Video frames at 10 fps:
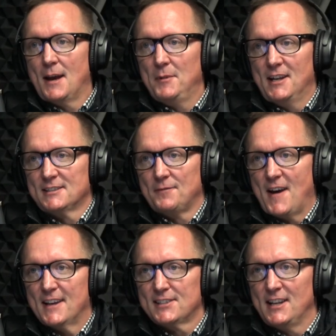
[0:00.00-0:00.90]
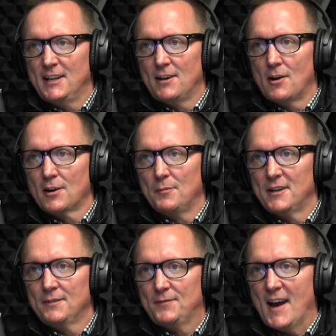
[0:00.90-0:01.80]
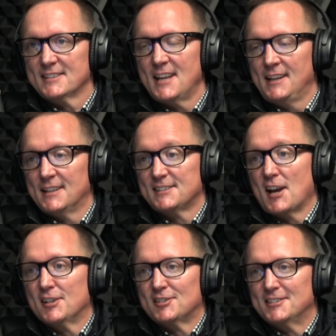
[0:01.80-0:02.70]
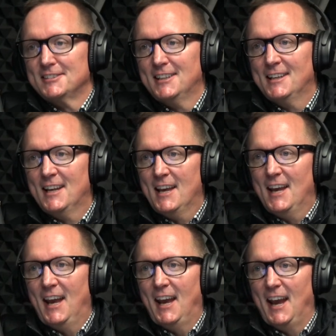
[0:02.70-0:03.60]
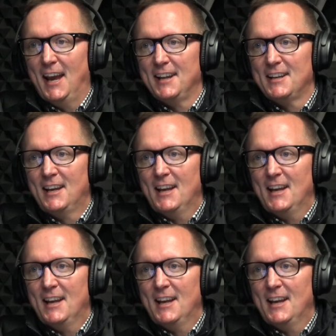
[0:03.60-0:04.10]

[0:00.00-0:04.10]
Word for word: I mean, it's a fascinating argument, fascinating discussion and yes,